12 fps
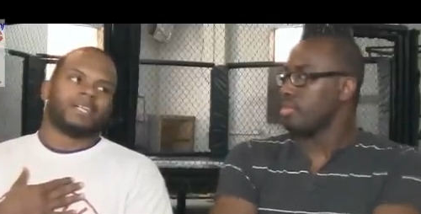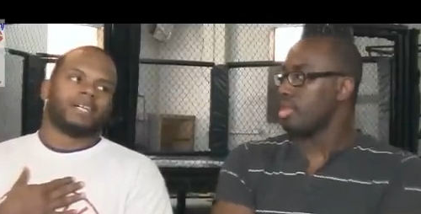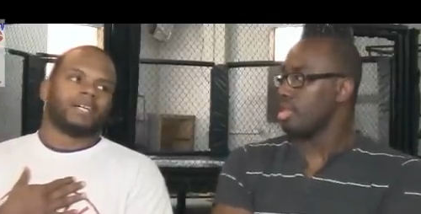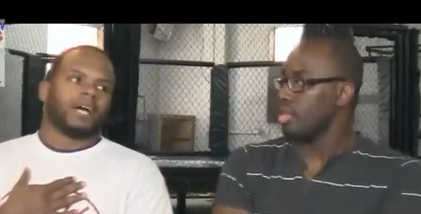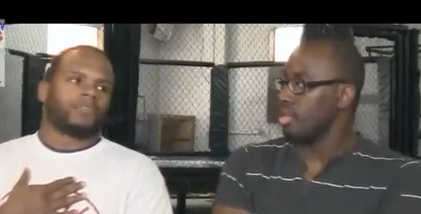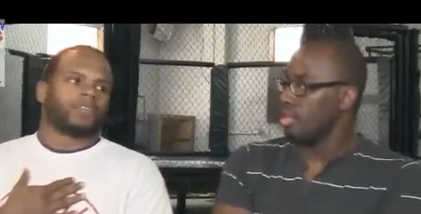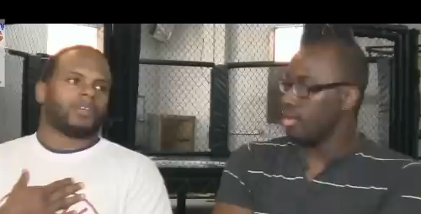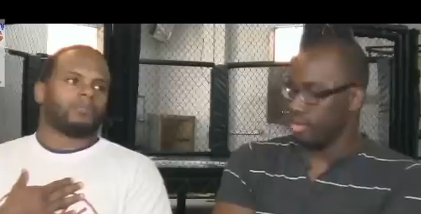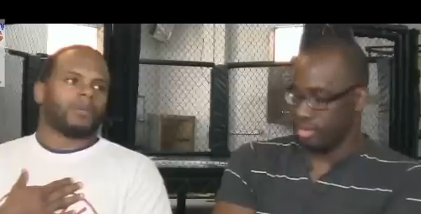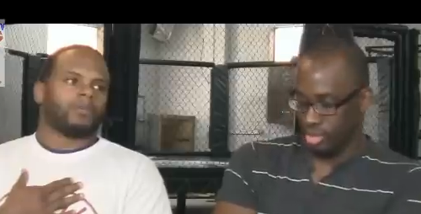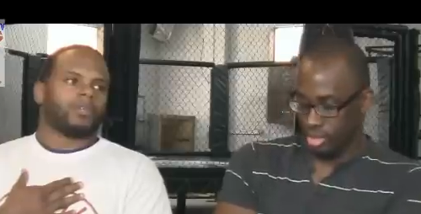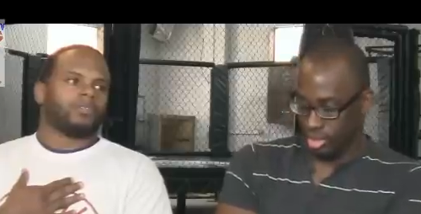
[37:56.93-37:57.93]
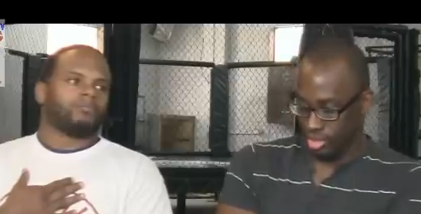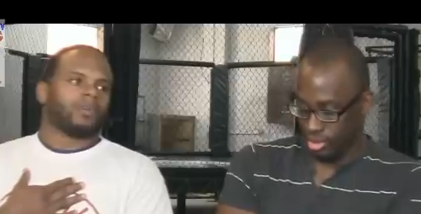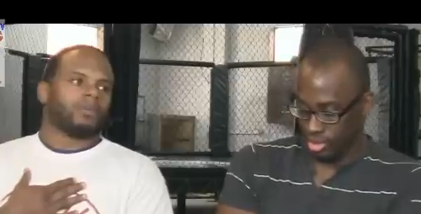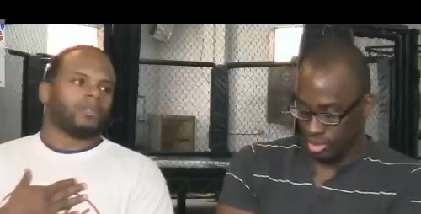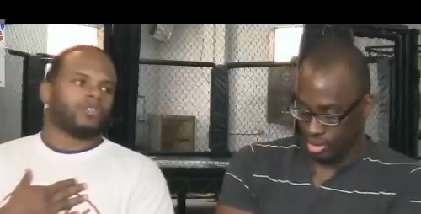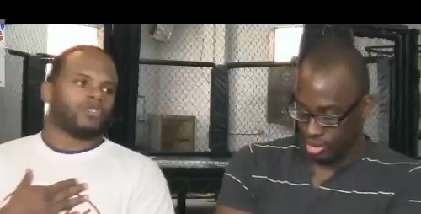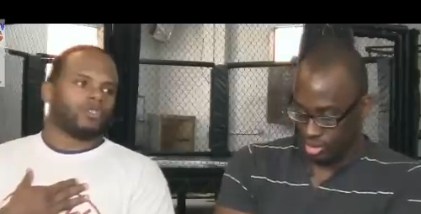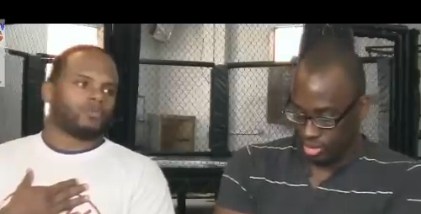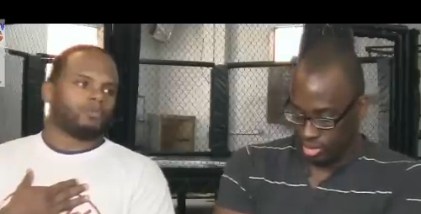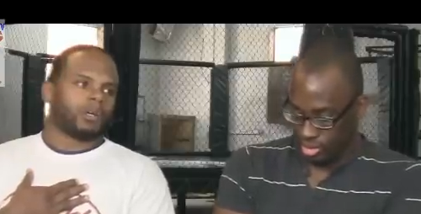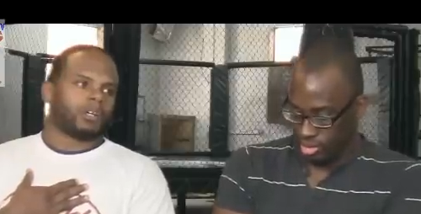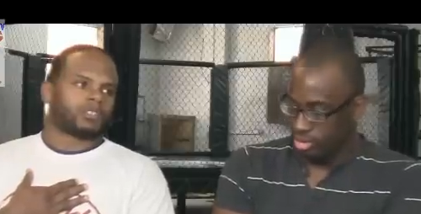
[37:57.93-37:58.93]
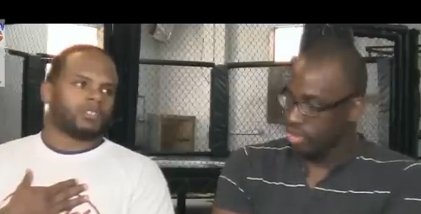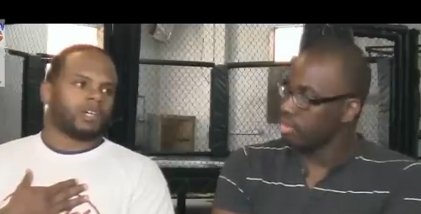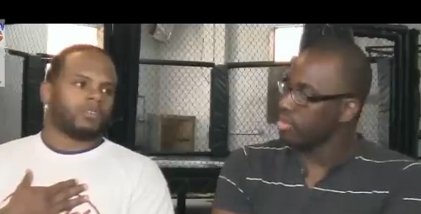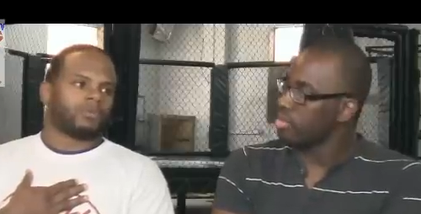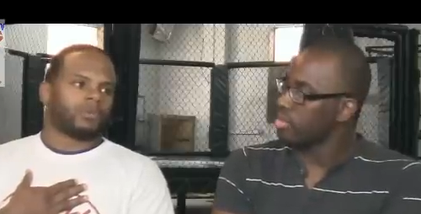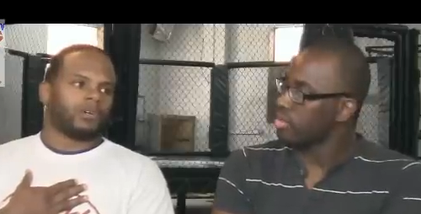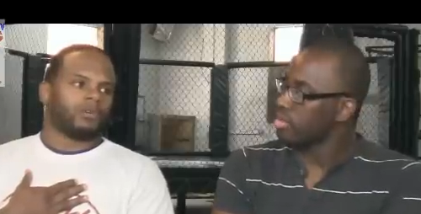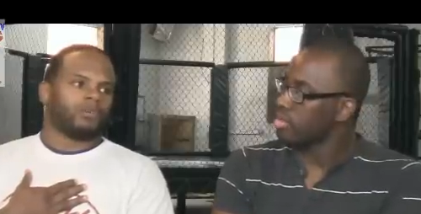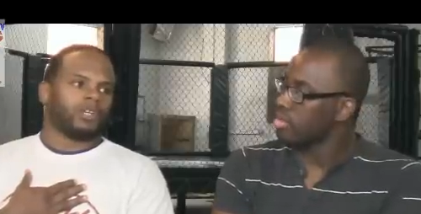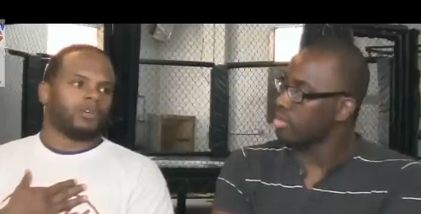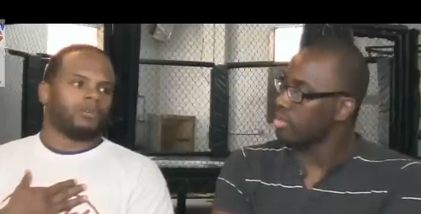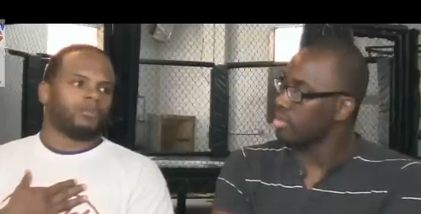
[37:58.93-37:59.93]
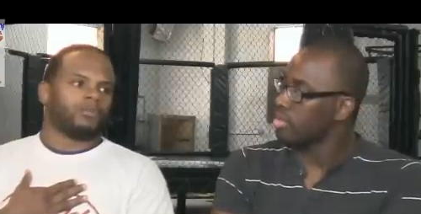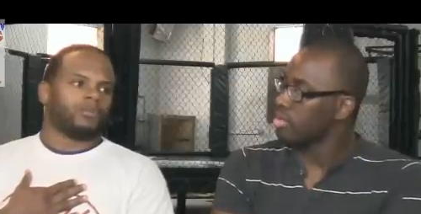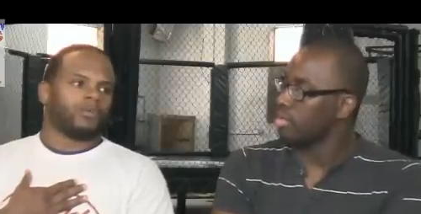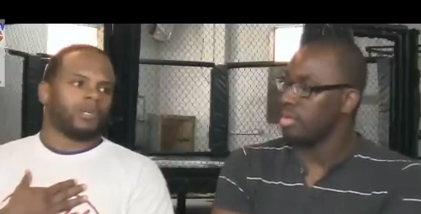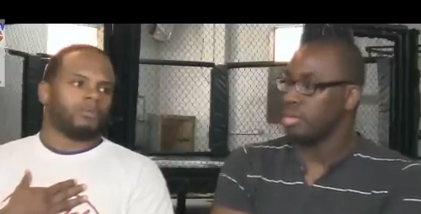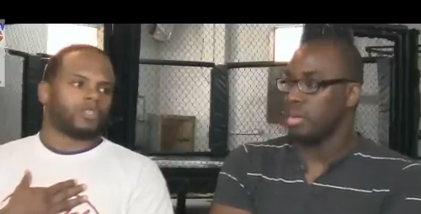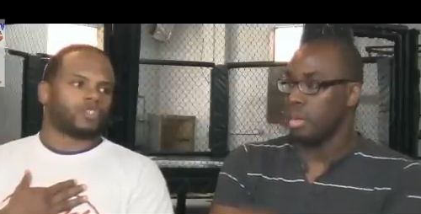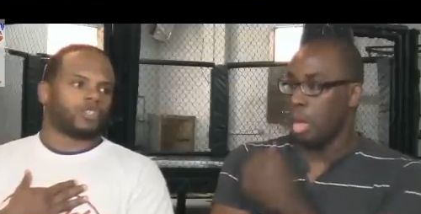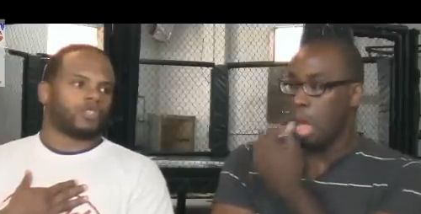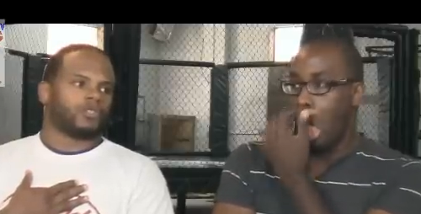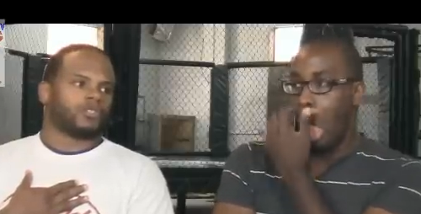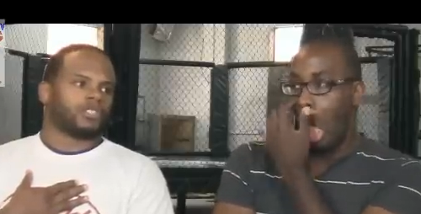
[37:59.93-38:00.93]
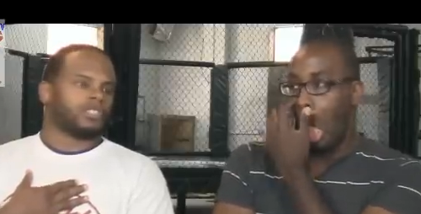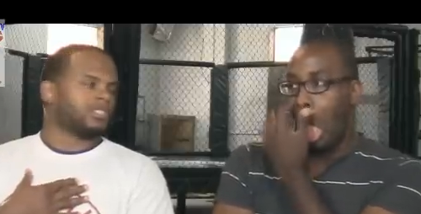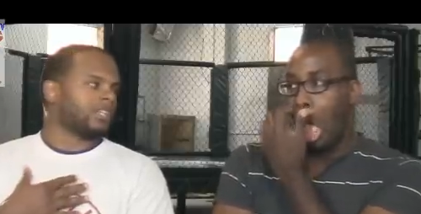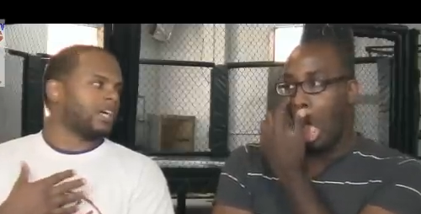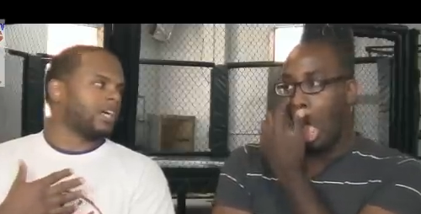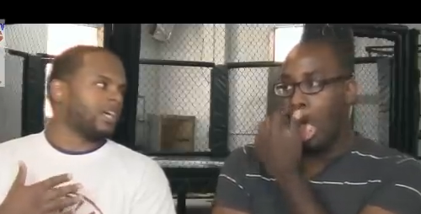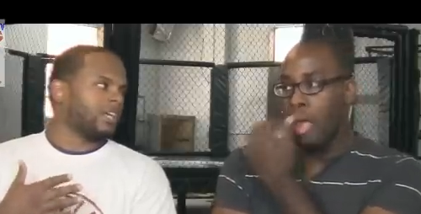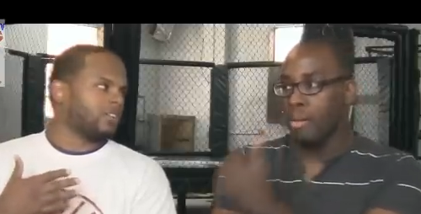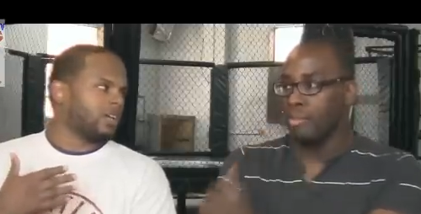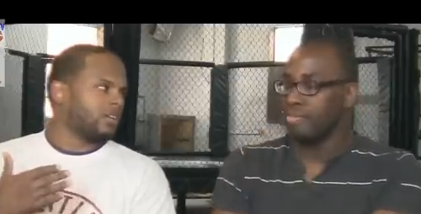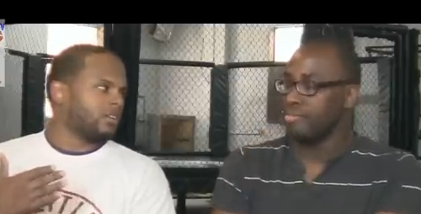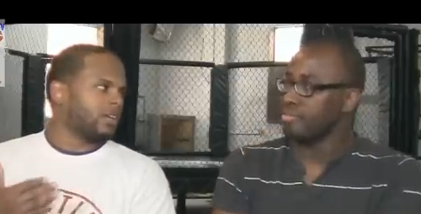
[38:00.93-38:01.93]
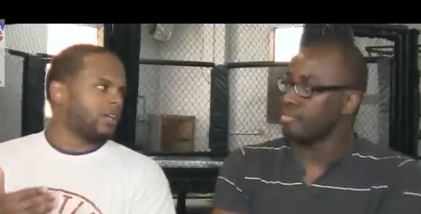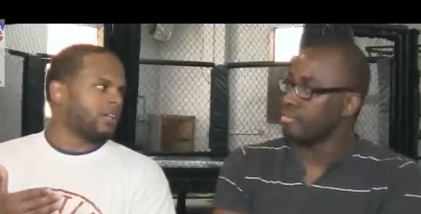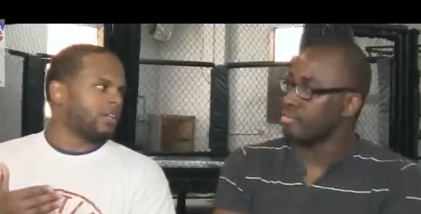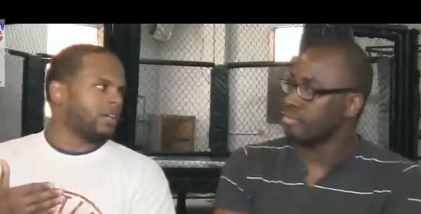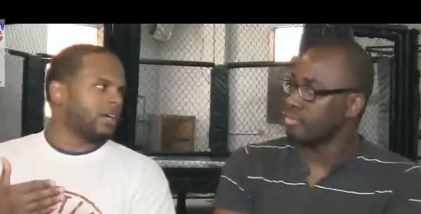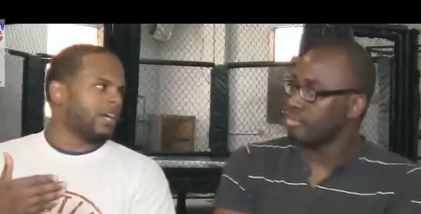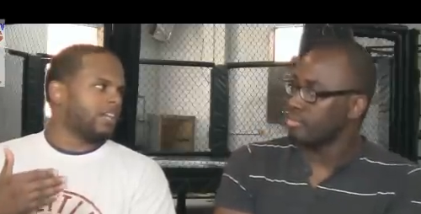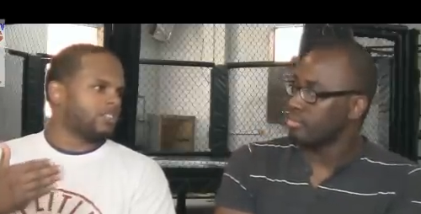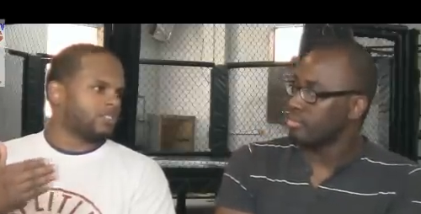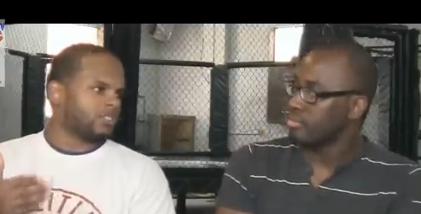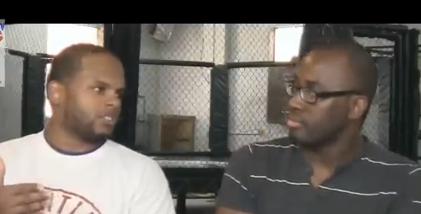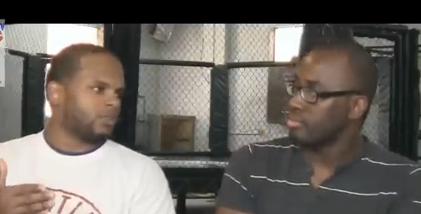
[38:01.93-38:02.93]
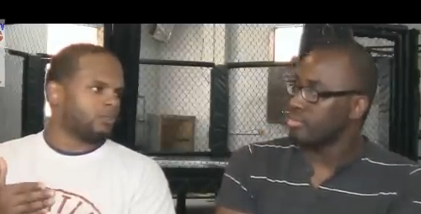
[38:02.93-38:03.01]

Speaker 1: Uh, I think maybe maybe Juice Box down the road when he when he matures and his and, and, and he ages a